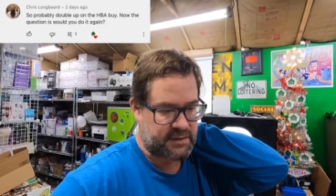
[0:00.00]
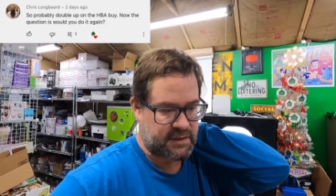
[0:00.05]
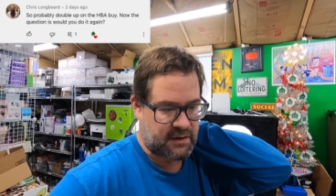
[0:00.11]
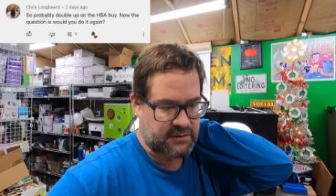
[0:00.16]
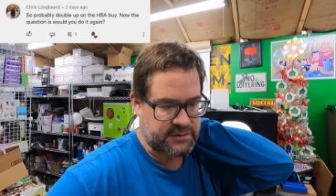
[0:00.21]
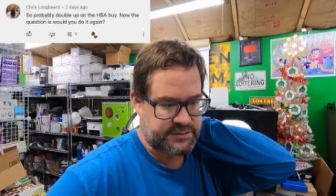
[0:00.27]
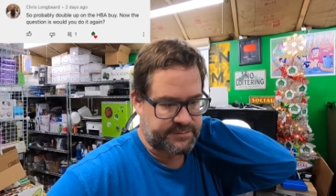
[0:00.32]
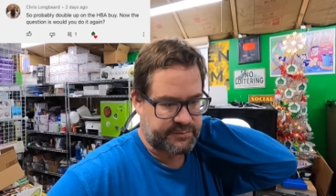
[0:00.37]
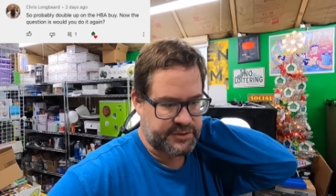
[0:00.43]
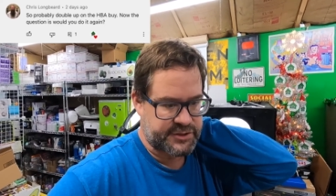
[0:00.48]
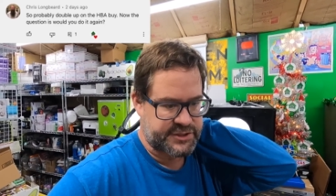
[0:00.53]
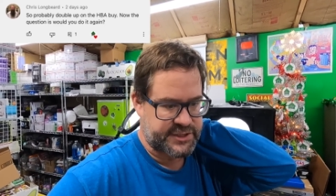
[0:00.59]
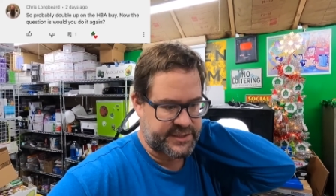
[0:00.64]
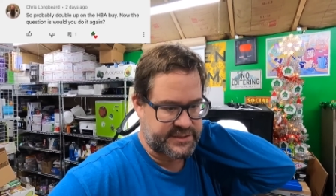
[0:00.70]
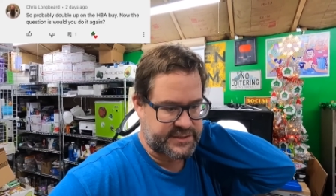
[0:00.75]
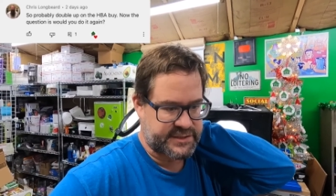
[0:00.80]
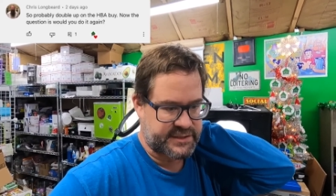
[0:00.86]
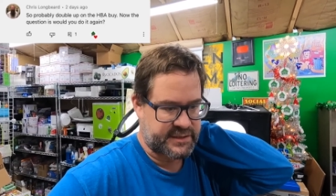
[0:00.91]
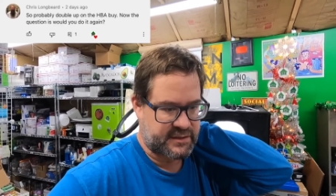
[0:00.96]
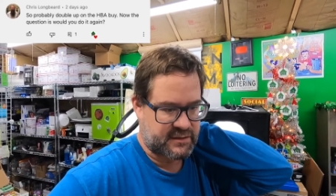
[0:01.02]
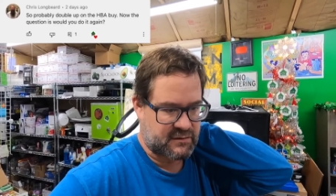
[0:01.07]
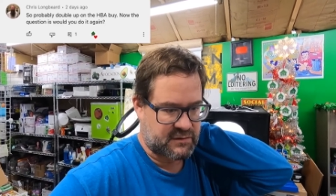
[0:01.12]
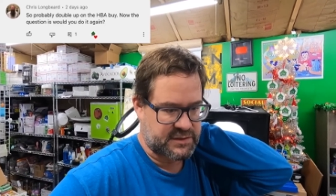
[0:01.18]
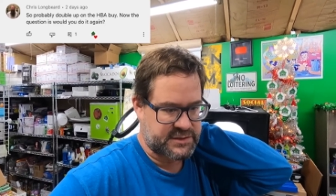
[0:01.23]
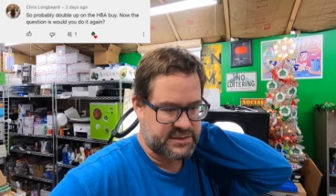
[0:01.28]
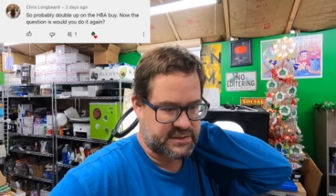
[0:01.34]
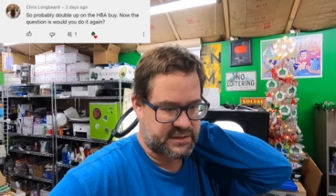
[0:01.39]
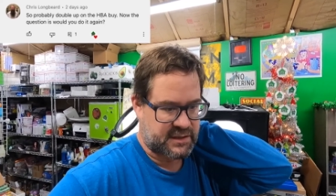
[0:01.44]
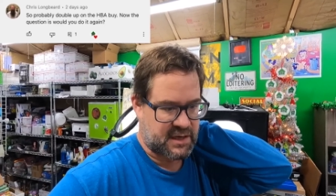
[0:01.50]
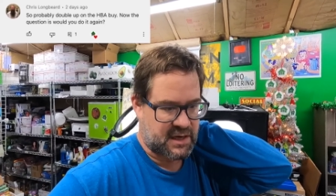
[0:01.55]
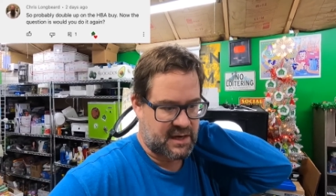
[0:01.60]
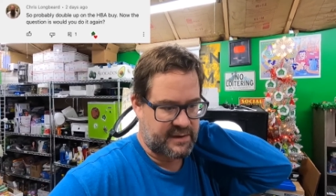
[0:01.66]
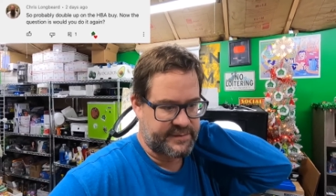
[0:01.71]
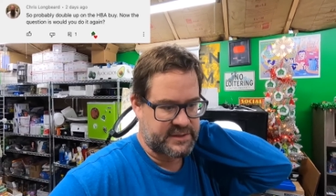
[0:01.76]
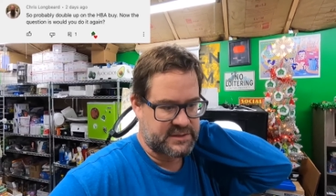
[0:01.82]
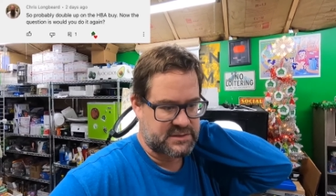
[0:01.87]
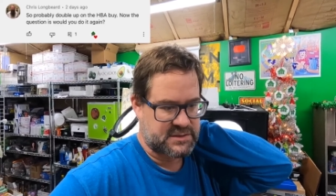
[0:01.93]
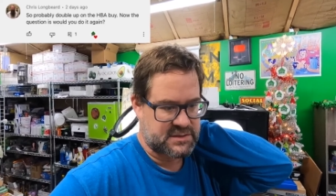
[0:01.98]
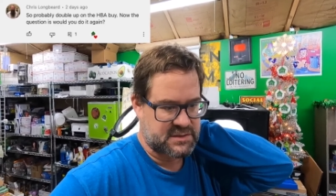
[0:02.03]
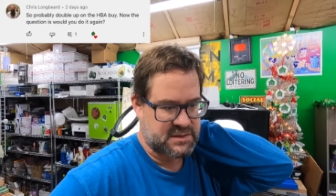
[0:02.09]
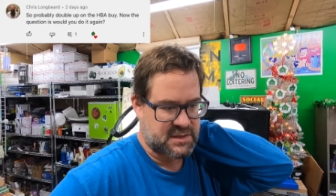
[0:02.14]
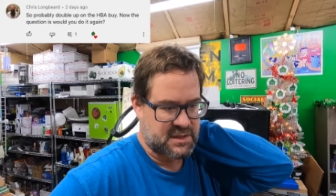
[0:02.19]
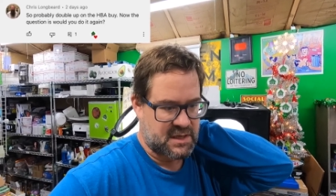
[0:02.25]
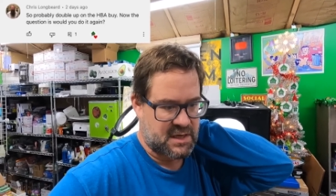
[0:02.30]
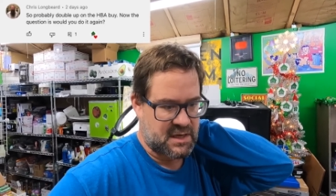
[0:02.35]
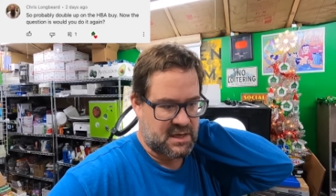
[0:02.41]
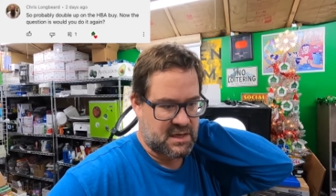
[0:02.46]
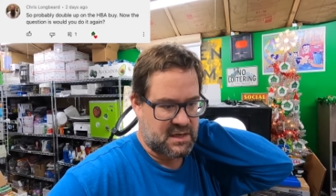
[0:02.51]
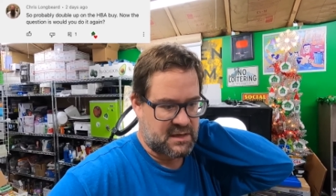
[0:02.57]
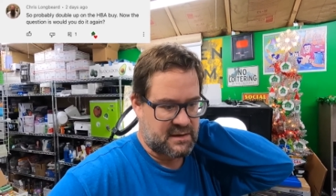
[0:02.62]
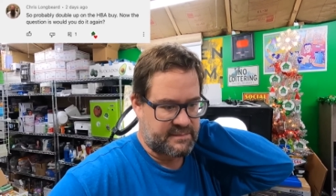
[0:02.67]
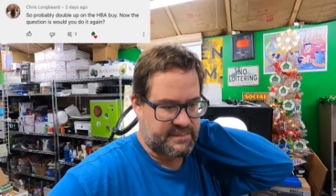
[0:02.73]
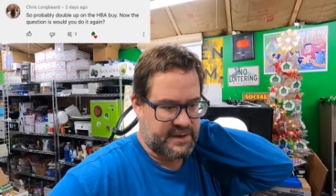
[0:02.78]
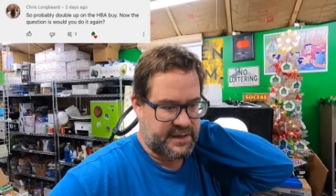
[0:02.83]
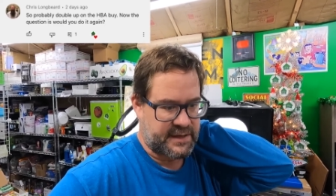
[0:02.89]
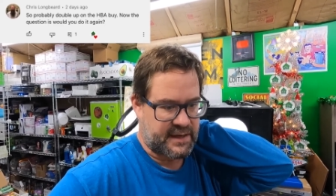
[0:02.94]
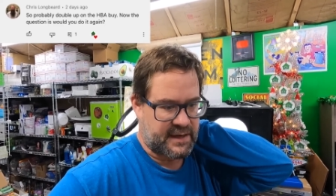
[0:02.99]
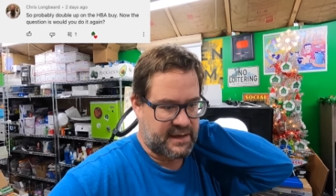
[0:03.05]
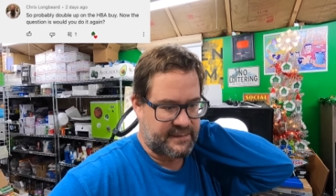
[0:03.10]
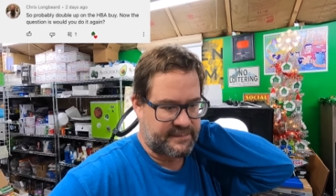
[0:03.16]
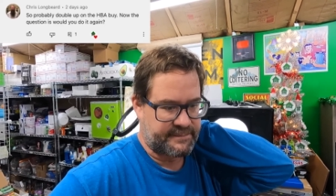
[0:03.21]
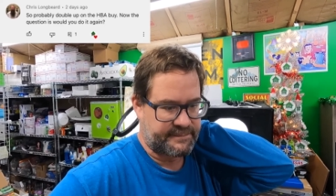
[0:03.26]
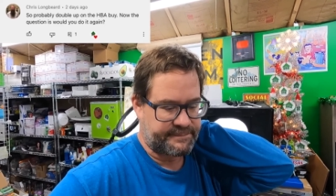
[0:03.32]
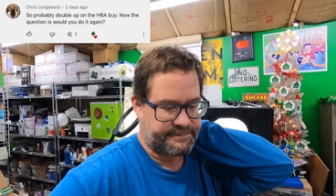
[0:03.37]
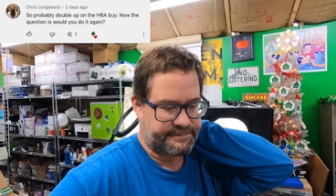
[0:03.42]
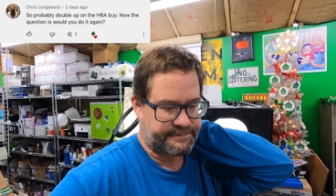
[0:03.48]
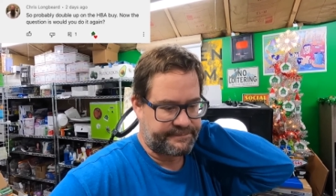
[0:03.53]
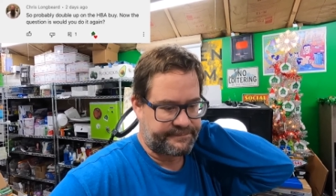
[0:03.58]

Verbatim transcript: I always appreciate seeing Chris in the comments. But um,